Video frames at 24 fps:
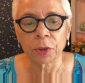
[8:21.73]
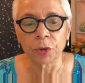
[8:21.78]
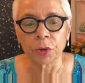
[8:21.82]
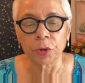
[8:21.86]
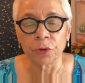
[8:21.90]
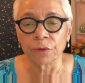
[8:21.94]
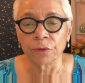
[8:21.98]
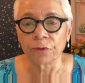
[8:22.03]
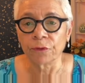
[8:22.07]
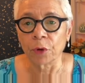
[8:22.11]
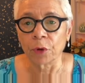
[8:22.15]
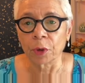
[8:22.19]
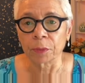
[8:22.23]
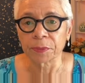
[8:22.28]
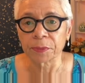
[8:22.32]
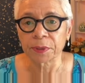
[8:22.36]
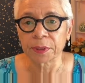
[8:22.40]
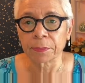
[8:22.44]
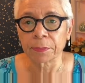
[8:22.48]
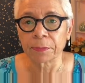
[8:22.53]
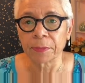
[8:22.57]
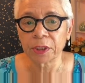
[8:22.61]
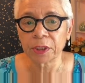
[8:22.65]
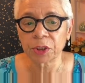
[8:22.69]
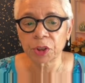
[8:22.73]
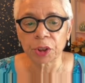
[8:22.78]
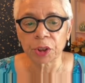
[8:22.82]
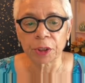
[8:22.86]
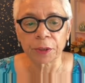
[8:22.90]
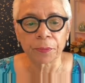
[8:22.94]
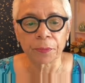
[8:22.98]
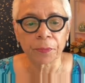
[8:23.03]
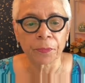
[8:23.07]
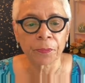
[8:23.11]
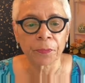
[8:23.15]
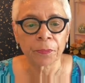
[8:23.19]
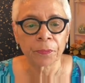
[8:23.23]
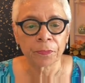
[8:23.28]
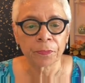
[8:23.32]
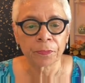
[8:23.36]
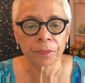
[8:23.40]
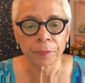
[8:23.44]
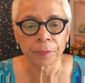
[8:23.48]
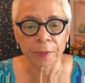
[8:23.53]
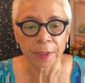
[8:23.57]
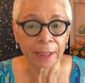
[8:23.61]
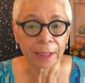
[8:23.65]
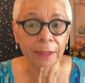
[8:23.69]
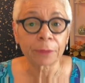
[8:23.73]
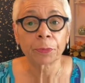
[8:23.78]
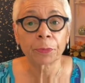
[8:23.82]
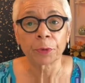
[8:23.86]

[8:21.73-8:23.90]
new form submission. That's